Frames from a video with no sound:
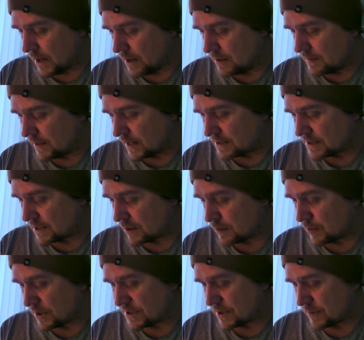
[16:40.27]
and that
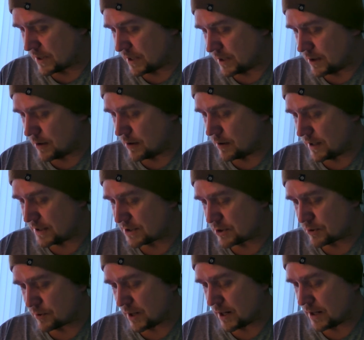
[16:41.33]
tenebrism here
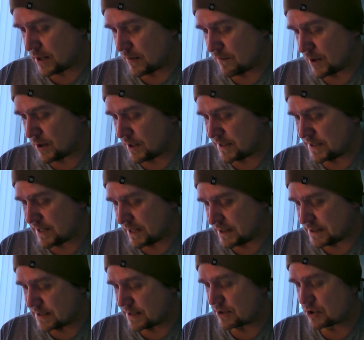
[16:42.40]
is creating a very
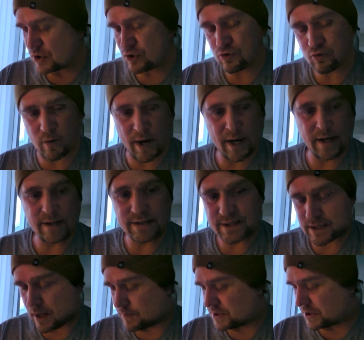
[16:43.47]
tense and
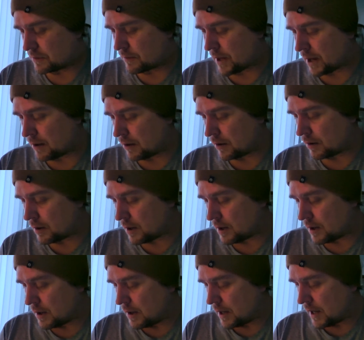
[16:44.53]
strained subject matter.
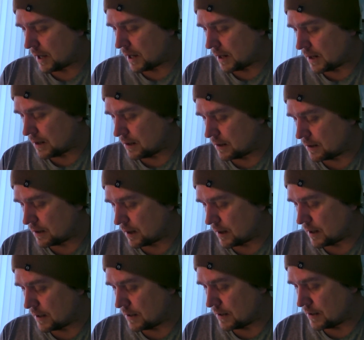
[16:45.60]
And
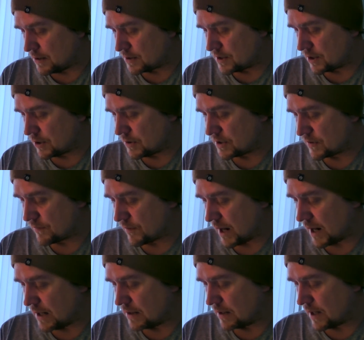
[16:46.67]
and there's a use of
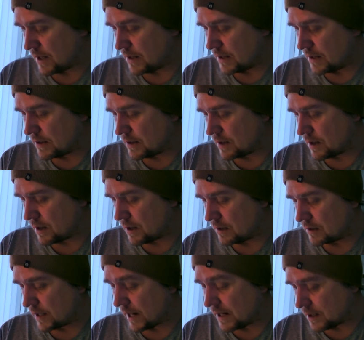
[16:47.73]
highlighted
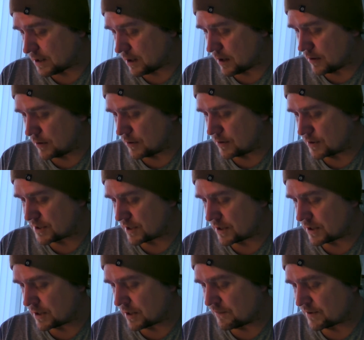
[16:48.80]
uh, light colors
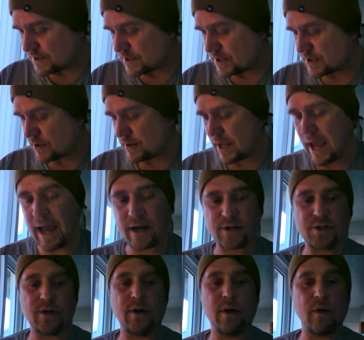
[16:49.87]
and an emphasis on
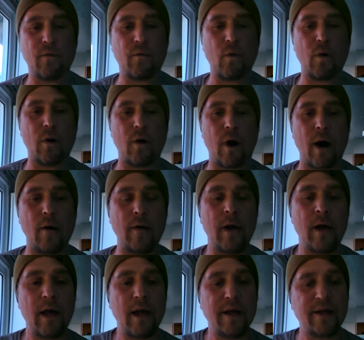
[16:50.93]
action in the foreground.
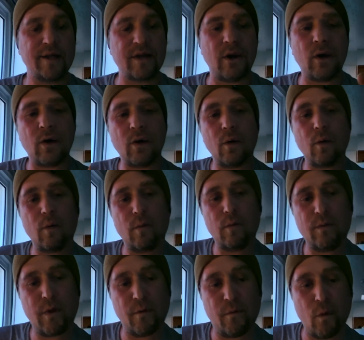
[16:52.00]
So
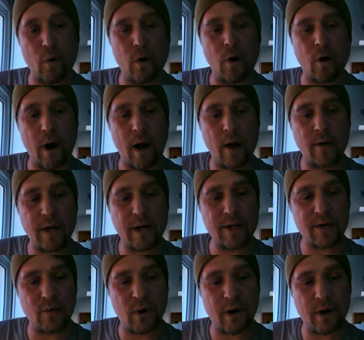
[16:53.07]
the foreground
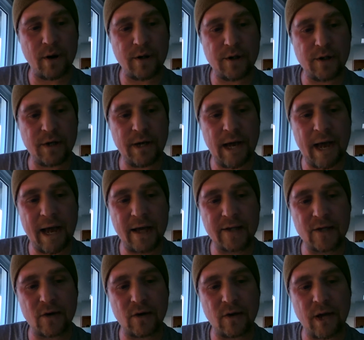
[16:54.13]
is where she
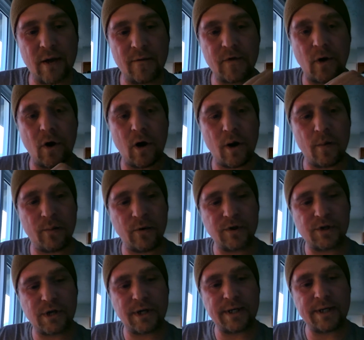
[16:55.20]
has her left arm
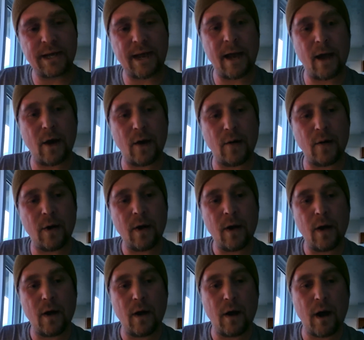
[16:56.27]
pushing down
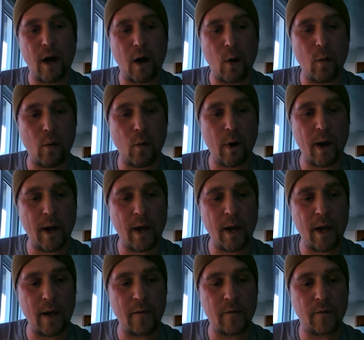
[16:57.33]
uh,
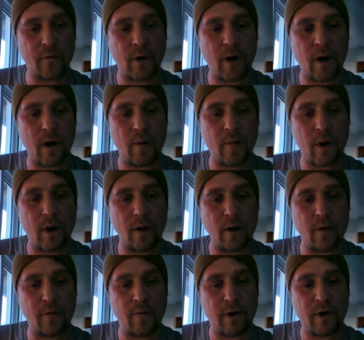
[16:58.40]
away from
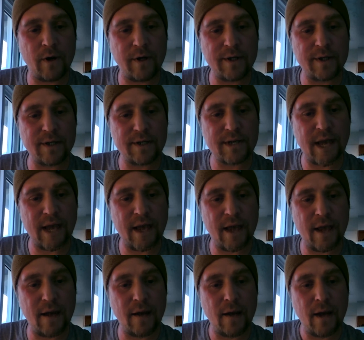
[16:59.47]
Holland
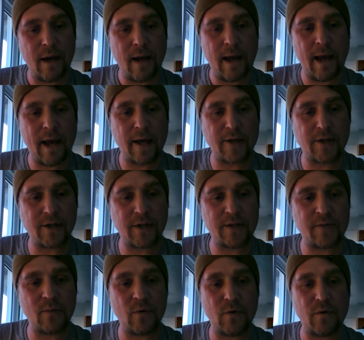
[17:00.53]
head as
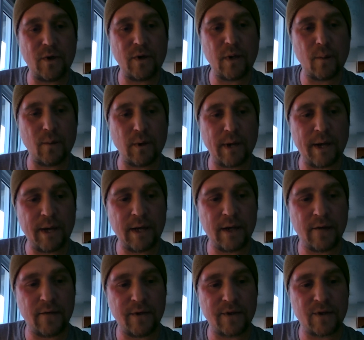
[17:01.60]
she's moving the
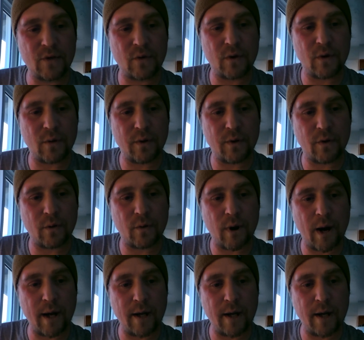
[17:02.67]
blade of the sword with her